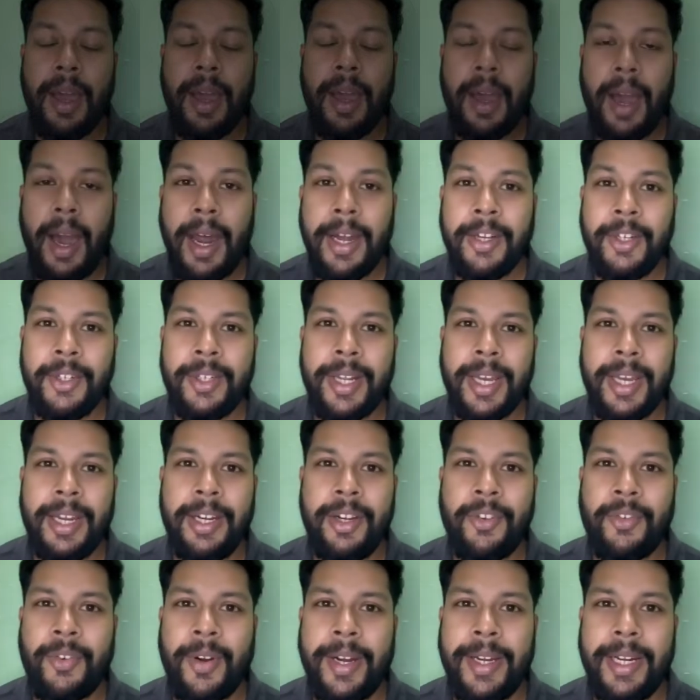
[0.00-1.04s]
Are you tired of
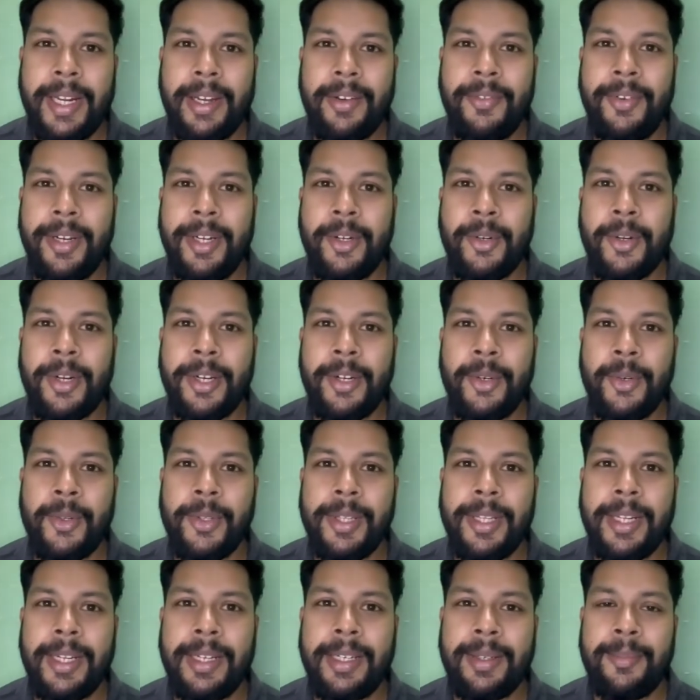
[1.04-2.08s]
finding a way to control
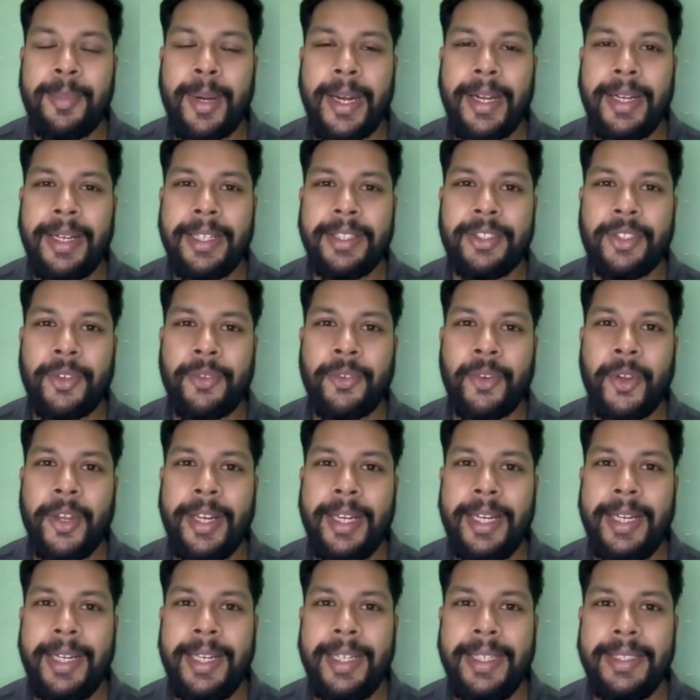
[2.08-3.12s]
the brightness of your
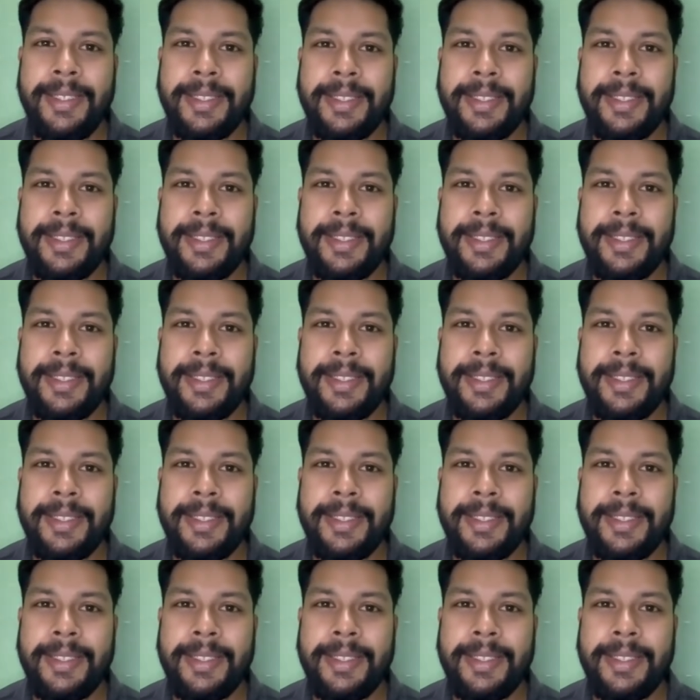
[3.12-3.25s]
LEDs?